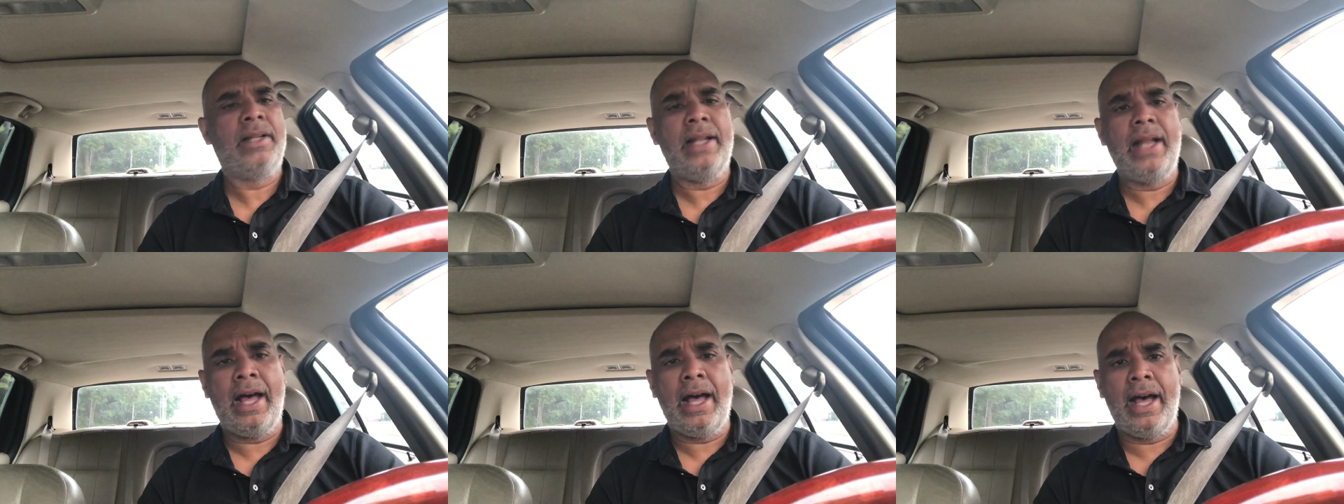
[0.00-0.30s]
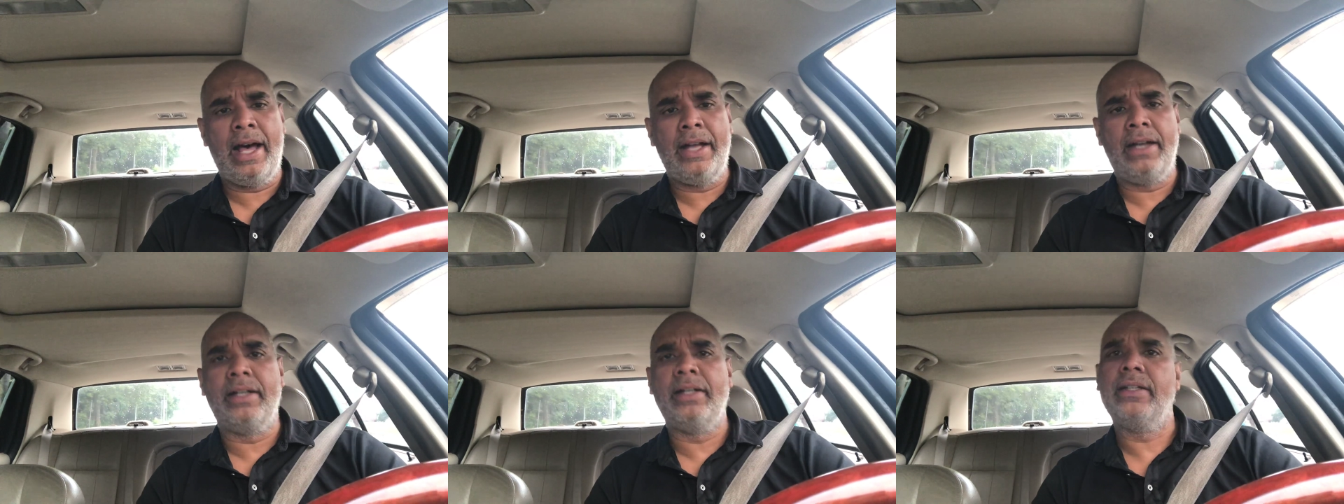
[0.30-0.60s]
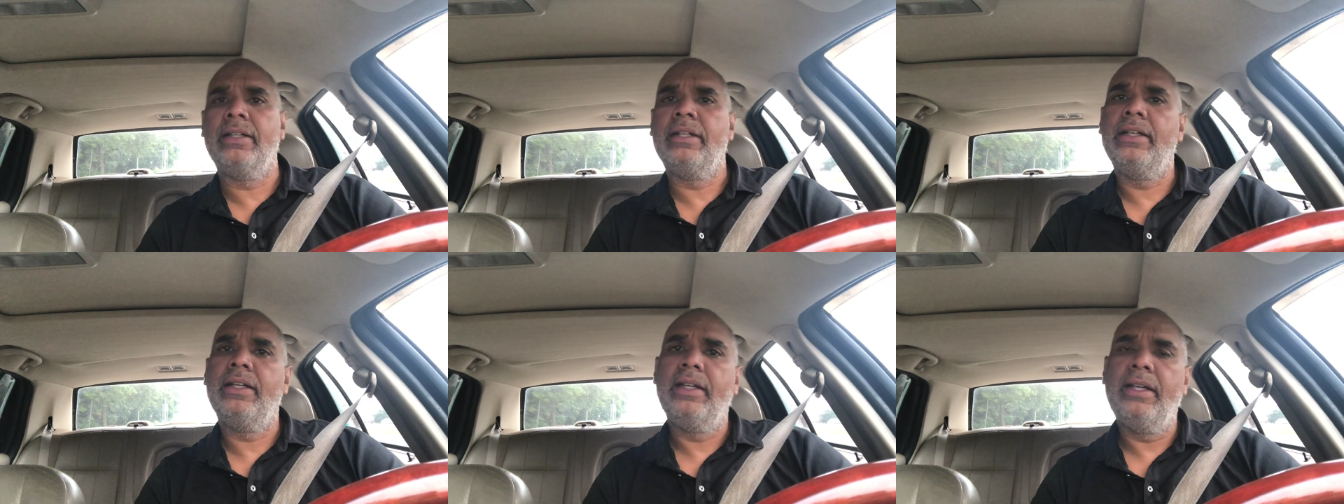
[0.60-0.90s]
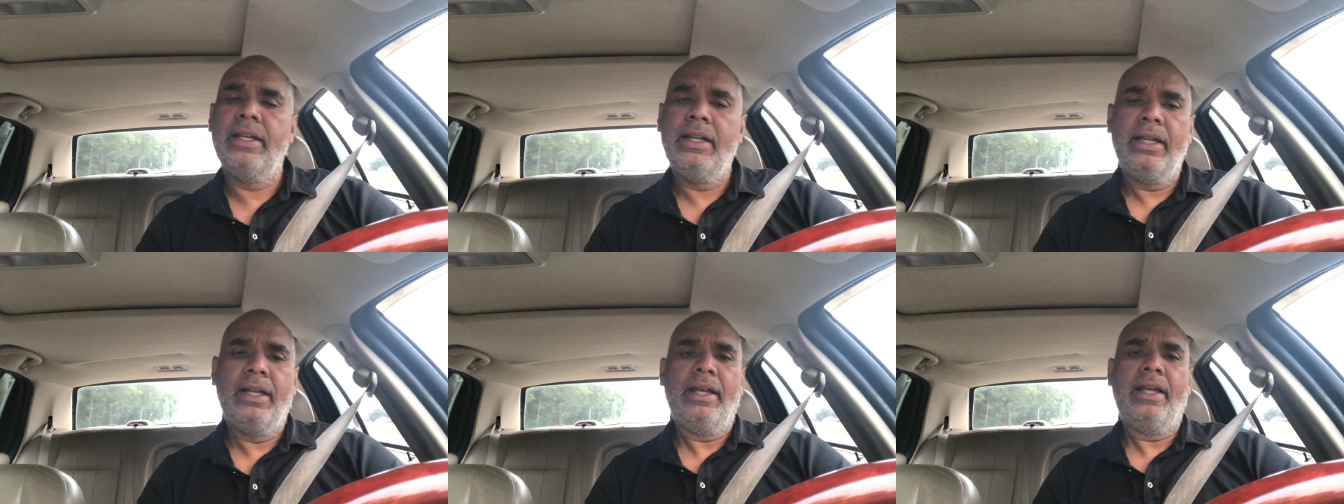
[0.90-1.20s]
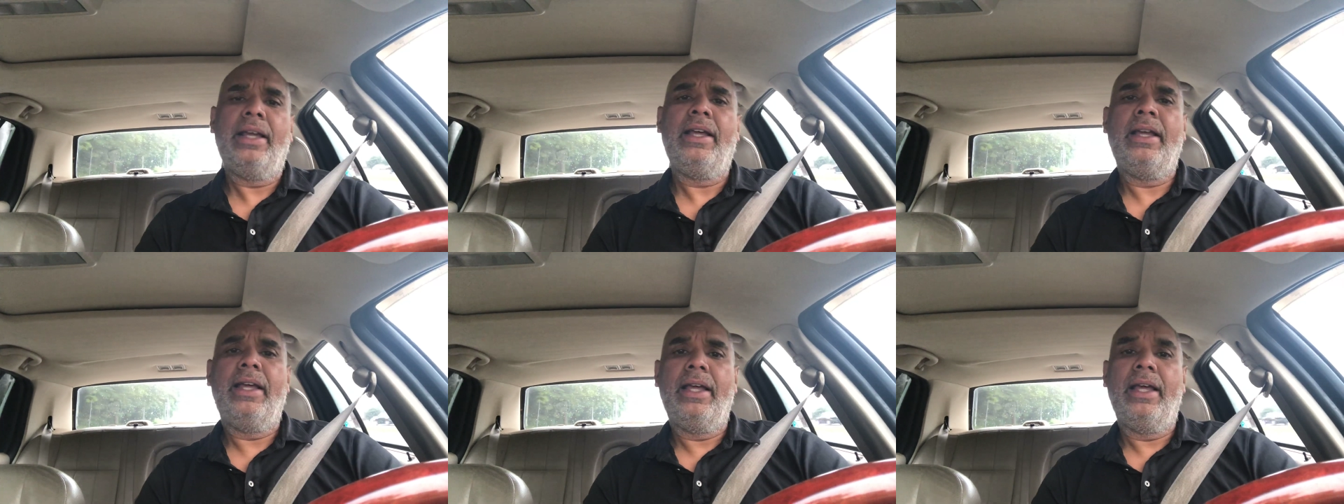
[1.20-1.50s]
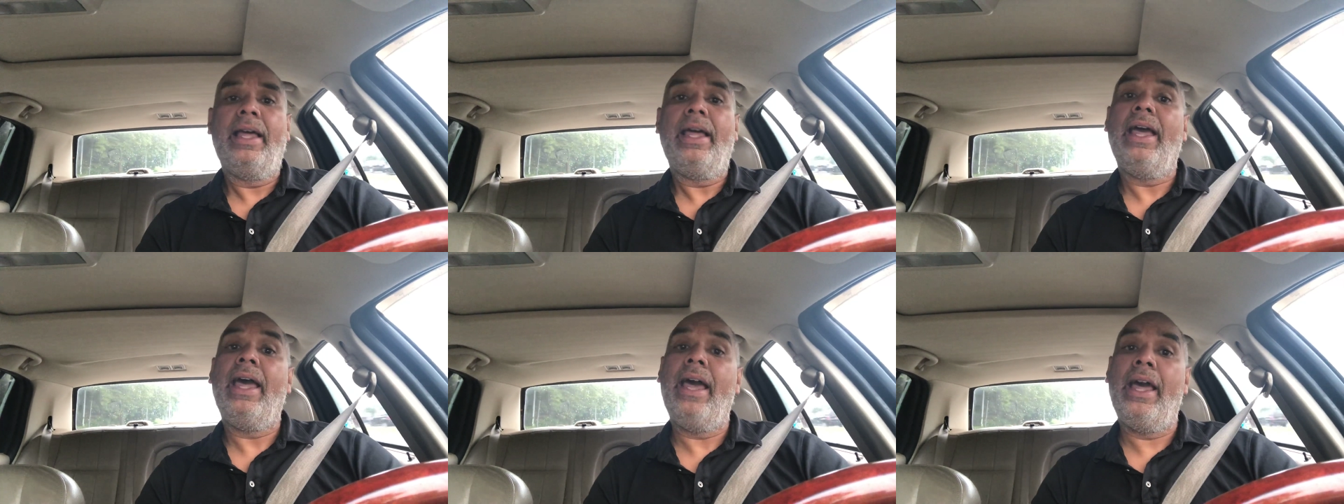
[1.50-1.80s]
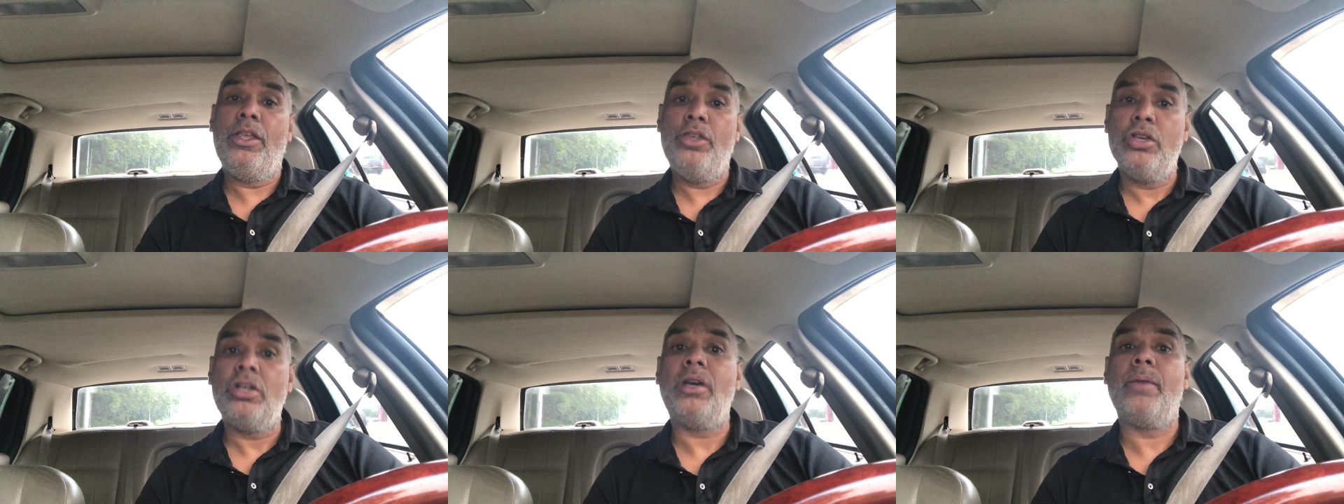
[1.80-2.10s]
nod,
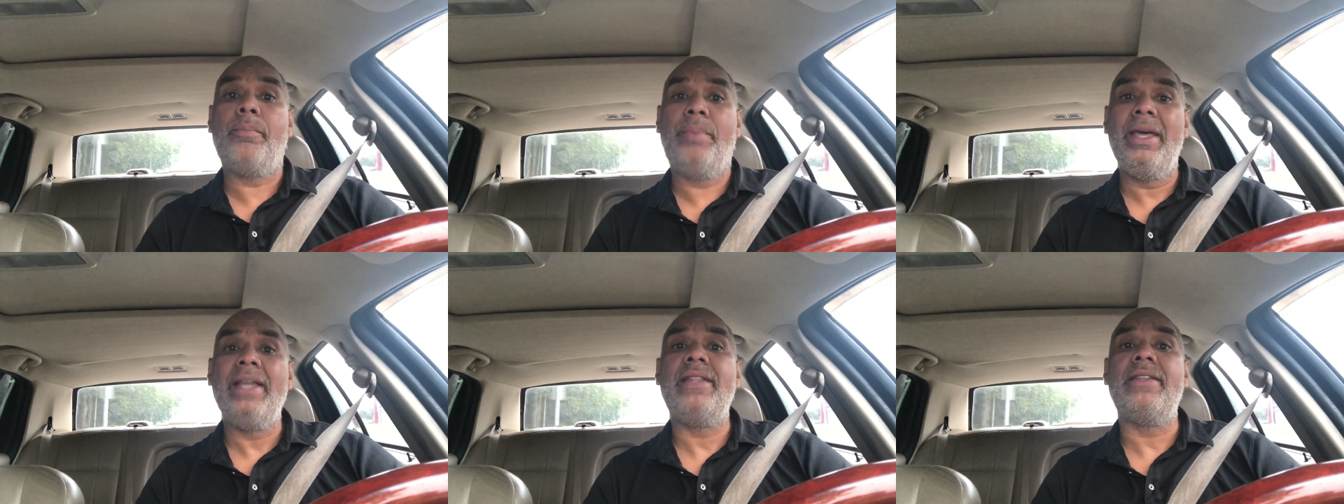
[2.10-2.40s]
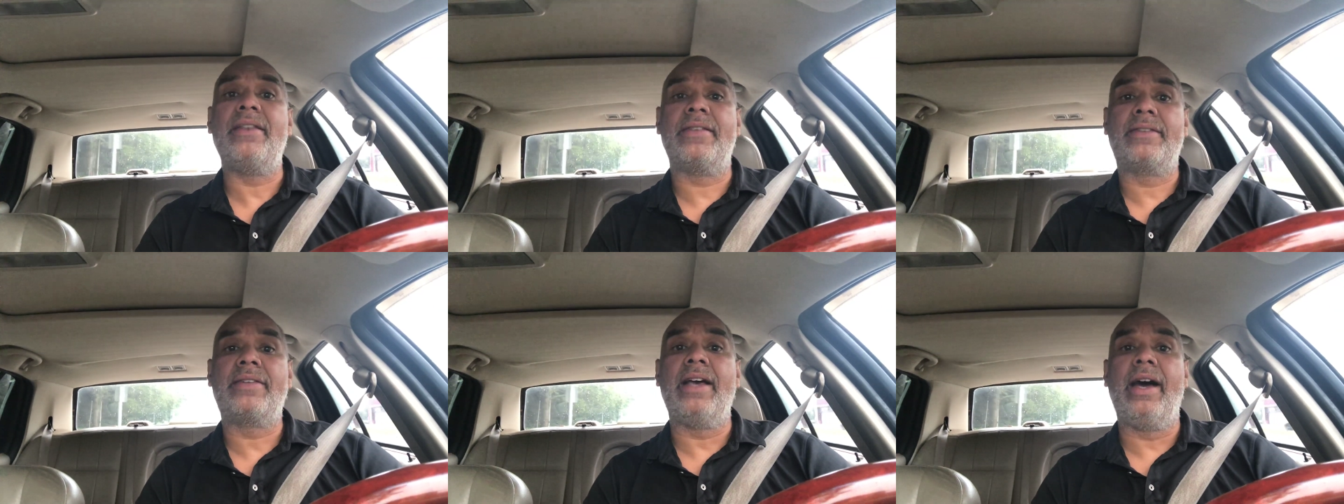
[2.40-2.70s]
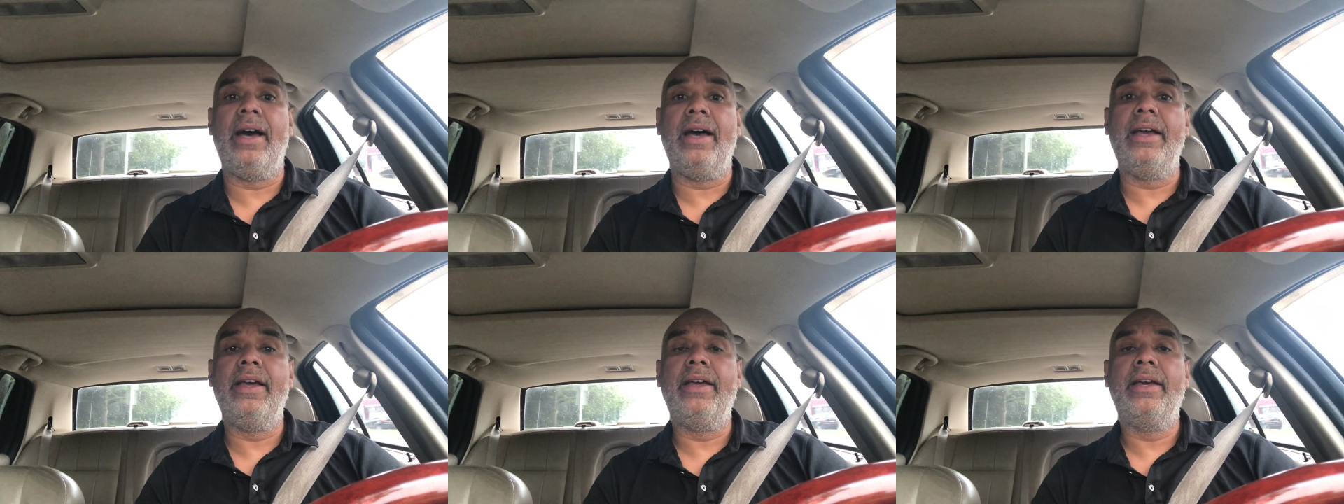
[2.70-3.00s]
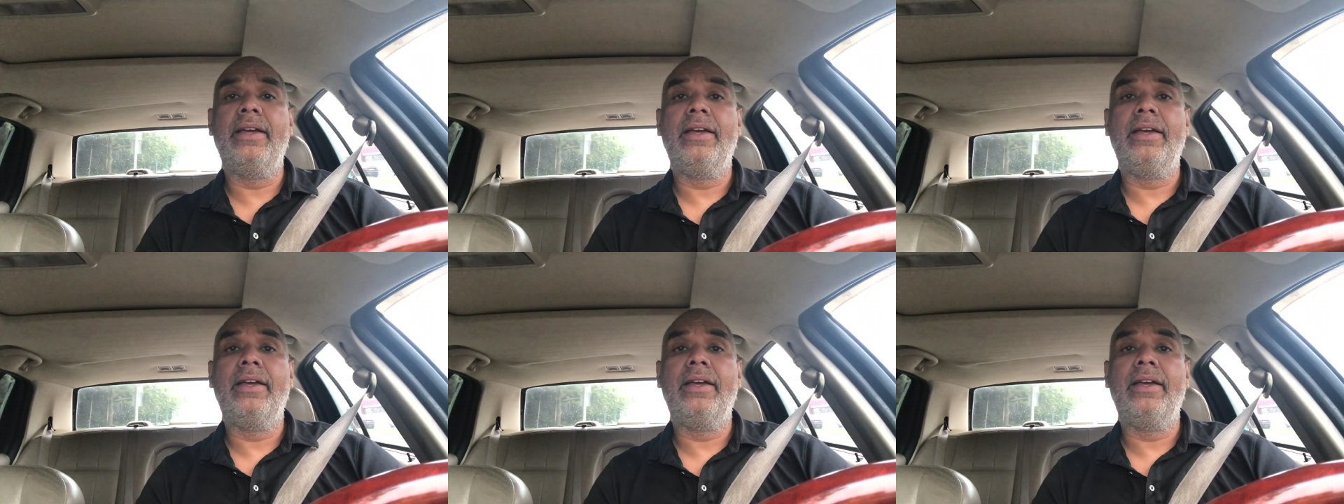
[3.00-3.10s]
and you could beat this guy.